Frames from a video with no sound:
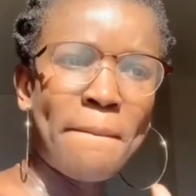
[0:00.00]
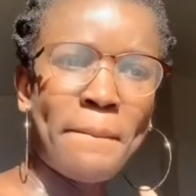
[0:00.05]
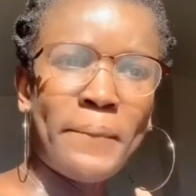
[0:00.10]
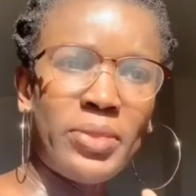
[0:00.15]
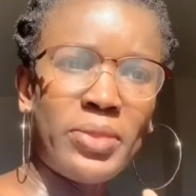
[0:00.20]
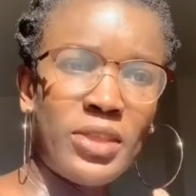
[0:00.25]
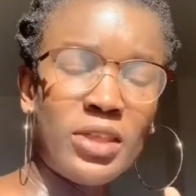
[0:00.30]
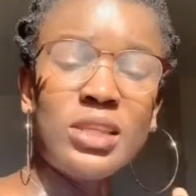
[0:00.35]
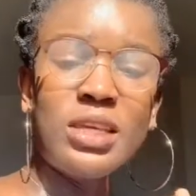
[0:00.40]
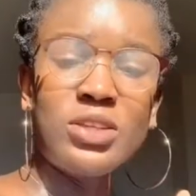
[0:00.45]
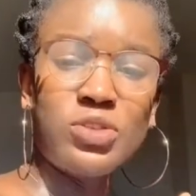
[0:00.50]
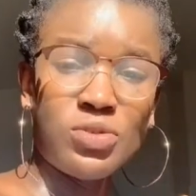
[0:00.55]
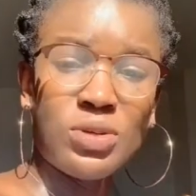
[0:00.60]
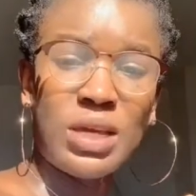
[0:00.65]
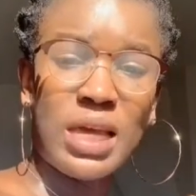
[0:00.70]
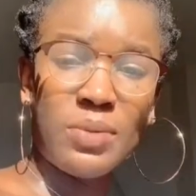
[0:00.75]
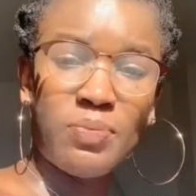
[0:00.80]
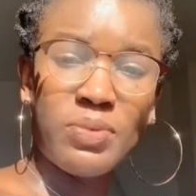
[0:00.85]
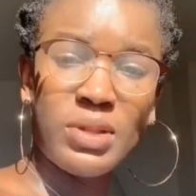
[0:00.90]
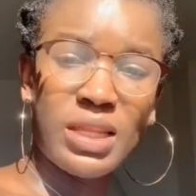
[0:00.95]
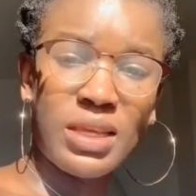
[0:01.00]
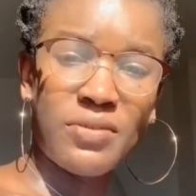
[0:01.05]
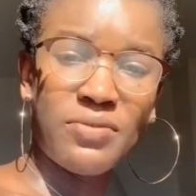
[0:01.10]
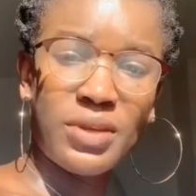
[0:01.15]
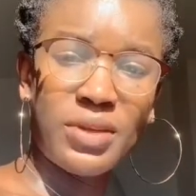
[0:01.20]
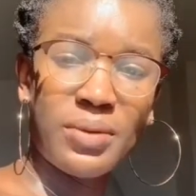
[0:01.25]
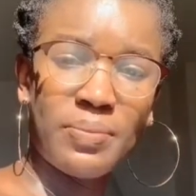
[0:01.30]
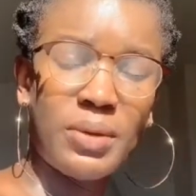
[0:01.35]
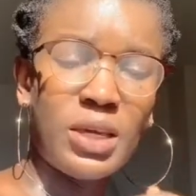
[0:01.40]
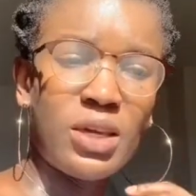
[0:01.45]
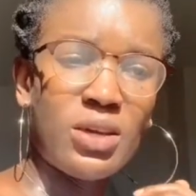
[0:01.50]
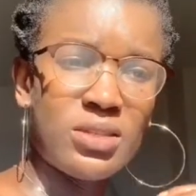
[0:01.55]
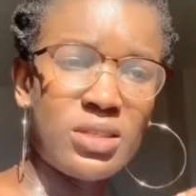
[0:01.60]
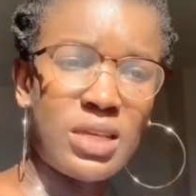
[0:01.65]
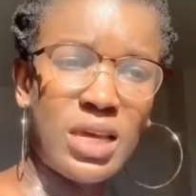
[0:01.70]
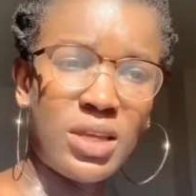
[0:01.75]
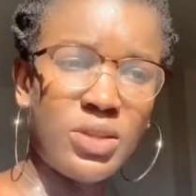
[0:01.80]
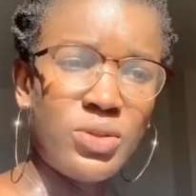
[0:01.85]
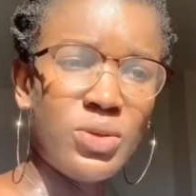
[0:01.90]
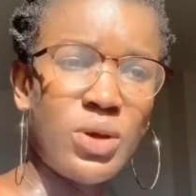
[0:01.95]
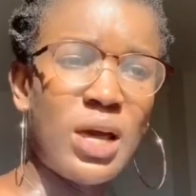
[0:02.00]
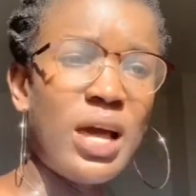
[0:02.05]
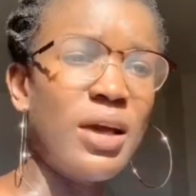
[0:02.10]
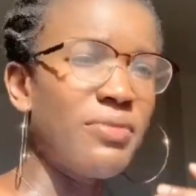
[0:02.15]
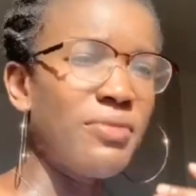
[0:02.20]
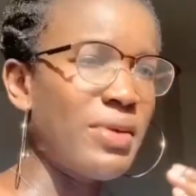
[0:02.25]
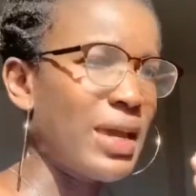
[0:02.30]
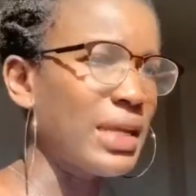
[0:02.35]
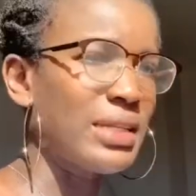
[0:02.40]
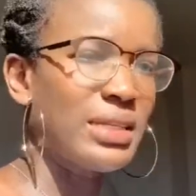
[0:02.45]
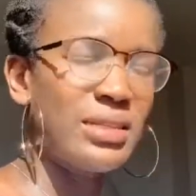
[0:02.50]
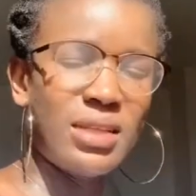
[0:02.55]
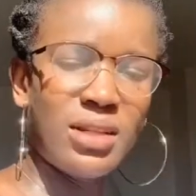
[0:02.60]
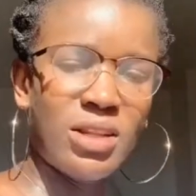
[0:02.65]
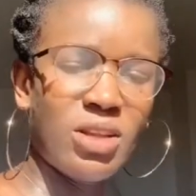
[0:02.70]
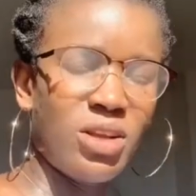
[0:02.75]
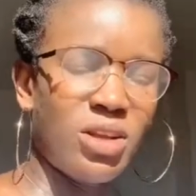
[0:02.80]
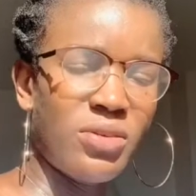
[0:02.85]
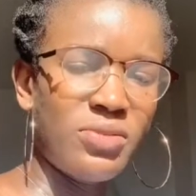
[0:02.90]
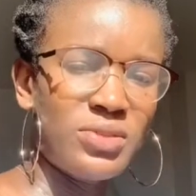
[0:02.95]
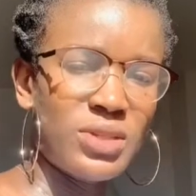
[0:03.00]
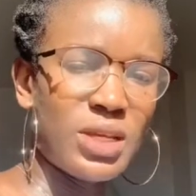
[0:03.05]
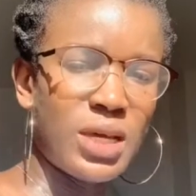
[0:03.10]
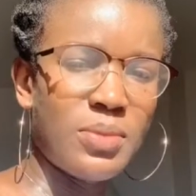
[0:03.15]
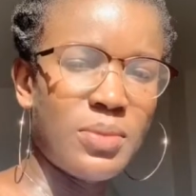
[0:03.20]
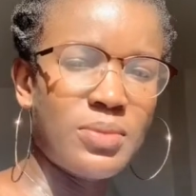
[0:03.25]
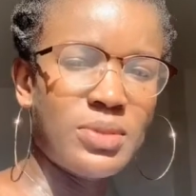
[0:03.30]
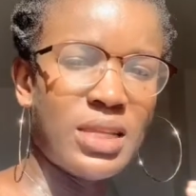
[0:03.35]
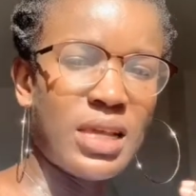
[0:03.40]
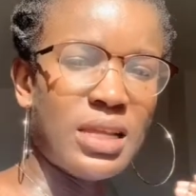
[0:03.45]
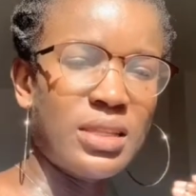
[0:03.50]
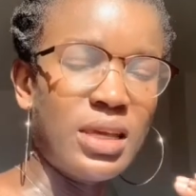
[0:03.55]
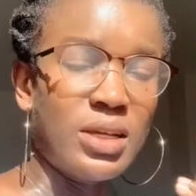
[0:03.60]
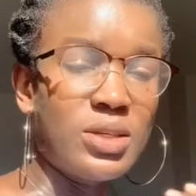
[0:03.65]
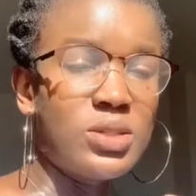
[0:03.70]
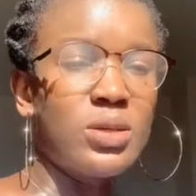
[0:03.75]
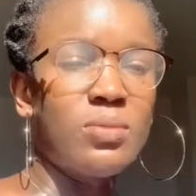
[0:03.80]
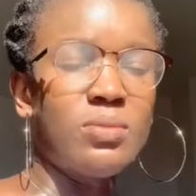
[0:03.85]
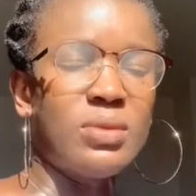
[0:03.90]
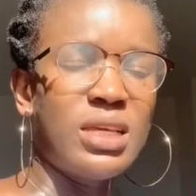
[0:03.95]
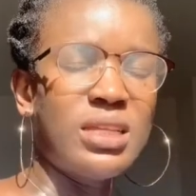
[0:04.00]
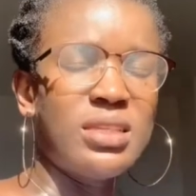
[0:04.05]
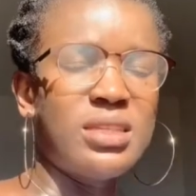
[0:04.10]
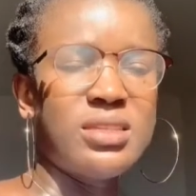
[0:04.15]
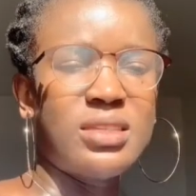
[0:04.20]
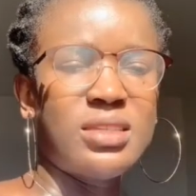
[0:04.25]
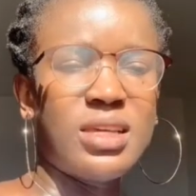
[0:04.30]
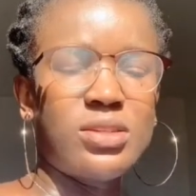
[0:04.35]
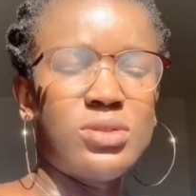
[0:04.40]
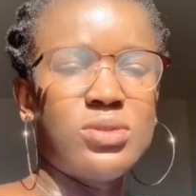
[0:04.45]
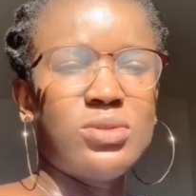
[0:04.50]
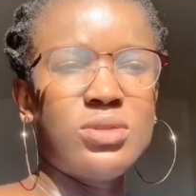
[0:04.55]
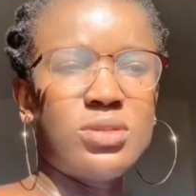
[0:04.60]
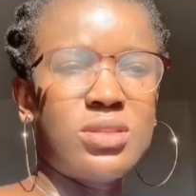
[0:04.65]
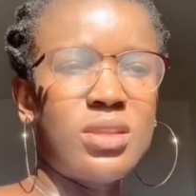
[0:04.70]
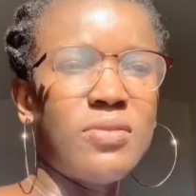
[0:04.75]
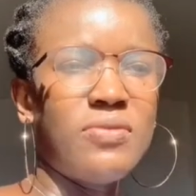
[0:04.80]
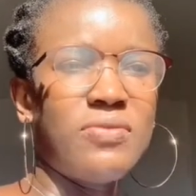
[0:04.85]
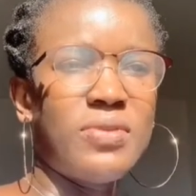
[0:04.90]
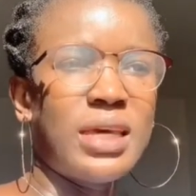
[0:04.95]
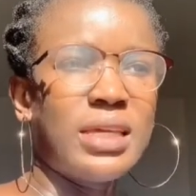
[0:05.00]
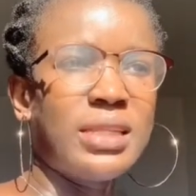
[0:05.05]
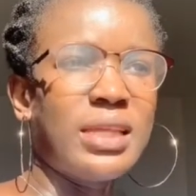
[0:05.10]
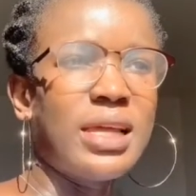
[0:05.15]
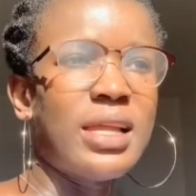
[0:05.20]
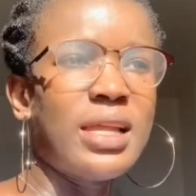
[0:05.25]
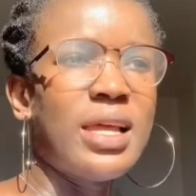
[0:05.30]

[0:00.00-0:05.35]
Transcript: And I believe him, because I know I've heard it a lot of times that there are some ladies that do stuff like that.